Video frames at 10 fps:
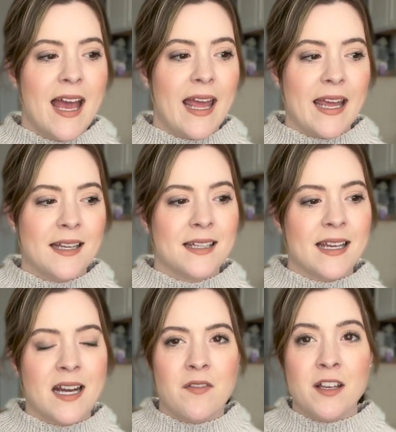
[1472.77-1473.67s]
And I
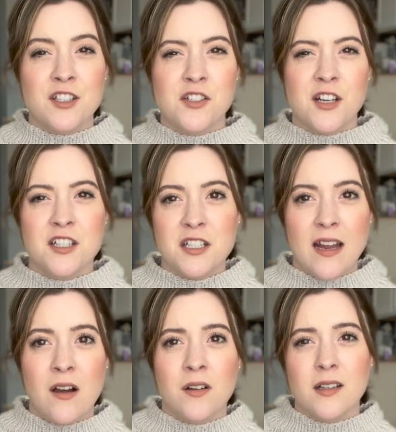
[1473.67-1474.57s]
kind of like stretched it
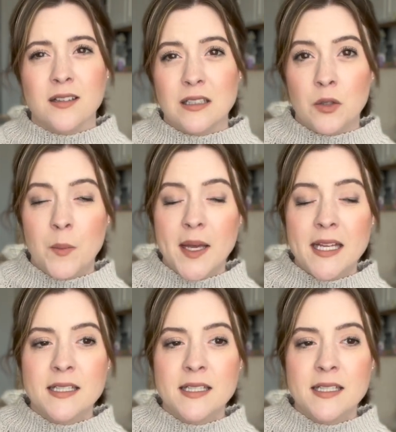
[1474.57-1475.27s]
out a little bit.